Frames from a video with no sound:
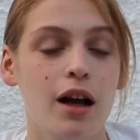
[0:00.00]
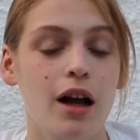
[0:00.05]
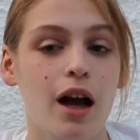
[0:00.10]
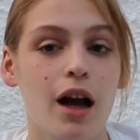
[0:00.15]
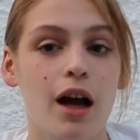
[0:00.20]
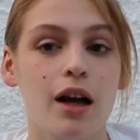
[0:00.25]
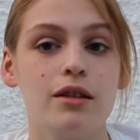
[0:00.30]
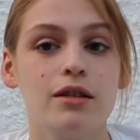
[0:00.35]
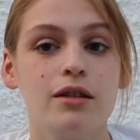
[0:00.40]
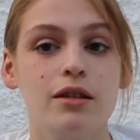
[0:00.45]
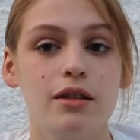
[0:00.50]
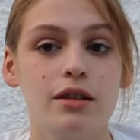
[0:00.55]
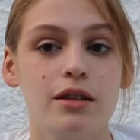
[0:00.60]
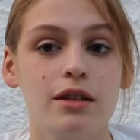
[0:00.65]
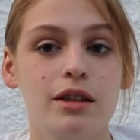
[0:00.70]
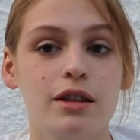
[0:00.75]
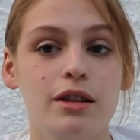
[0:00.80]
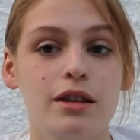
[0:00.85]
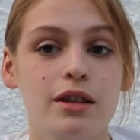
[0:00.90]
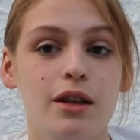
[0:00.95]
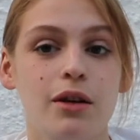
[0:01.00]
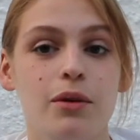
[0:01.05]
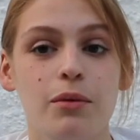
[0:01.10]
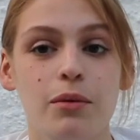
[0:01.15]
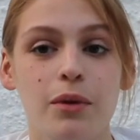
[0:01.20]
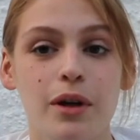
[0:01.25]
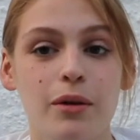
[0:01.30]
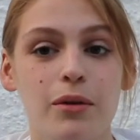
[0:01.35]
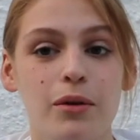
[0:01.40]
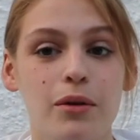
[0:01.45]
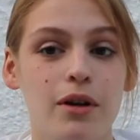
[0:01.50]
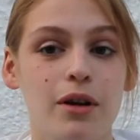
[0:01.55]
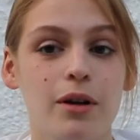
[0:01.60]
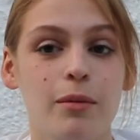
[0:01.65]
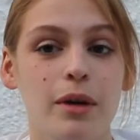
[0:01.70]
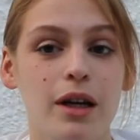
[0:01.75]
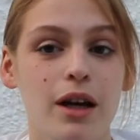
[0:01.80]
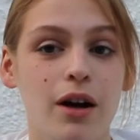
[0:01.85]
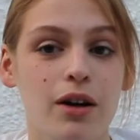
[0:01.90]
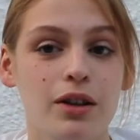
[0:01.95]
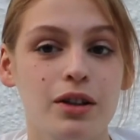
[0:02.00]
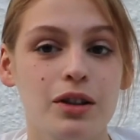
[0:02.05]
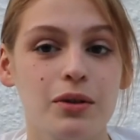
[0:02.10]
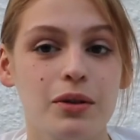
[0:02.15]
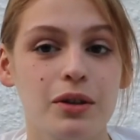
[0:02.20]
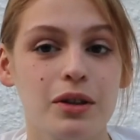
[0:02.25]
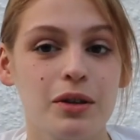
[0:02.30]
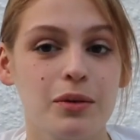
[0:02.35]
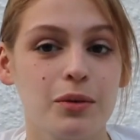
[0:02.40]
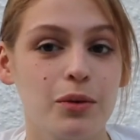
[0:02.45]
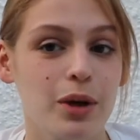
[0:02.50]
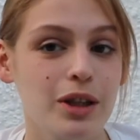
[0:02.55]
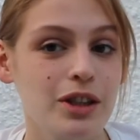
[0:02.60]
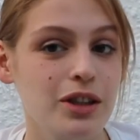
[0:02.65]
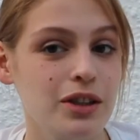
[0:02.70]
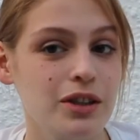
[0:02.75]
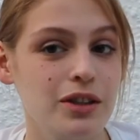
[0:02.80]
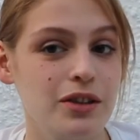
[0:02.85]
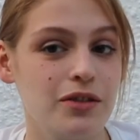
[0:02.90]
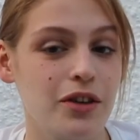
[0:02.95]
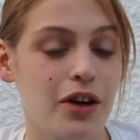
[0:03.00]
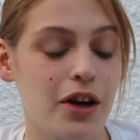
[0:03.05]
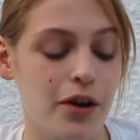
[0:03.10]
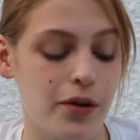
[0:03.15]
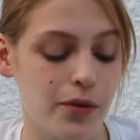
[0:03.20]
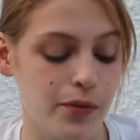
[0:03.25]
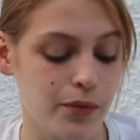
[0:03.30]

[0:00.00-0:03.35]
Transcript: And we're all going to be answering some questions for you.